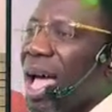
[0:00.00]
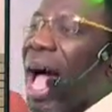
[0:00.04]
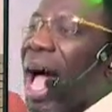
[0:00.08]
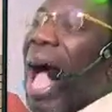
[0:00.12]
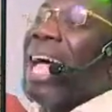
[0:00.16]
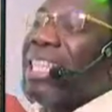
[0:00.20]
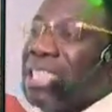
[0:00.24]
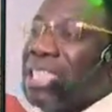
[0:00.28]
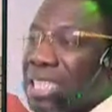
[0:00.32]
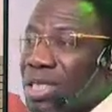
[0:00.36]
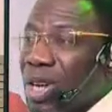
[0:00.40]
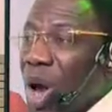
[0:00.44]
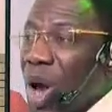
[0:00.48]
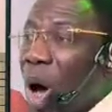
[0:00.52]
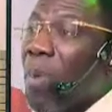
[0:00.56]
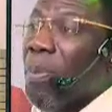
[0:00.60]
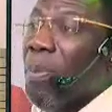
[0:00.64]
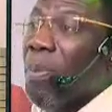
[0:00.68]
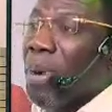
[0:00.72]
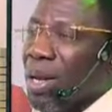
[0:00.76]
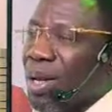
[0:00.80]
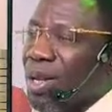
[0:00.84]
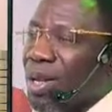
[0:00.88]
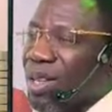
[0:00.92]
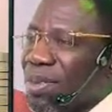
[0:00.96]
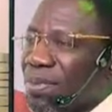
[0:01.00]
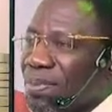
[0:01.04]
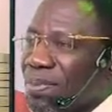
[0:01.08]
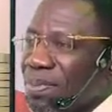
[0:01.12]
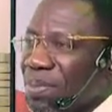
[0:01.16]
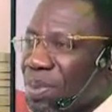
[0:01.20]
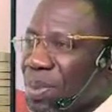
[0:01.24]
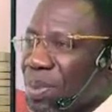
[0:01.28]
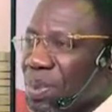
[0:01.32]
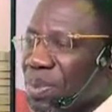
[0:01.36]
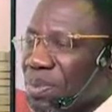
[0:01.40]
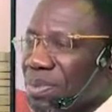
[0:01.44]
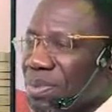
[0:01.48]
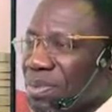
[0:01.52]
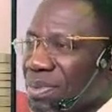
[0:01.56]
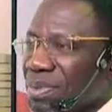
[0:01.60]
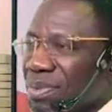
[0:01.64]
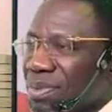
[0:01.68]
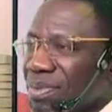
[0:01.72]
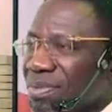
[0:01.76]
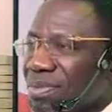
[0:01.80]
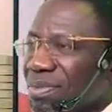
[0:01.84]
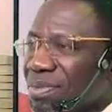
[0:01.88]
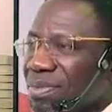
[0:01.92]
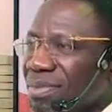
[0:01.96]
as normal.
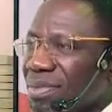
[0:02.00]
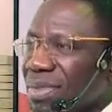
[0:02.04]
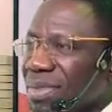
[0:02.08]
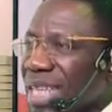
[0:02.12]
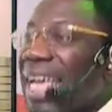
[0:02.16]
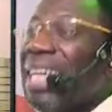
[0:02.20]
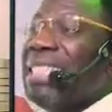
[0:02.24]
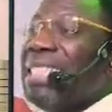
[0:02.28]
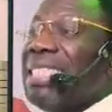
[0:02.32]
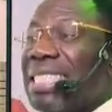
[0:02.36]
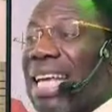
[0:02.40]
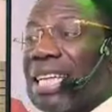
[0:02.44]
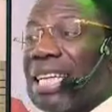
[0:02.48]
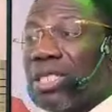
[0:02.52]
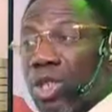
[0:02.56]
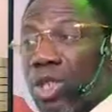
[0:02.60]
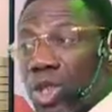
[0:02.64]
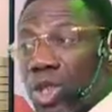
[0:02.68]
It's a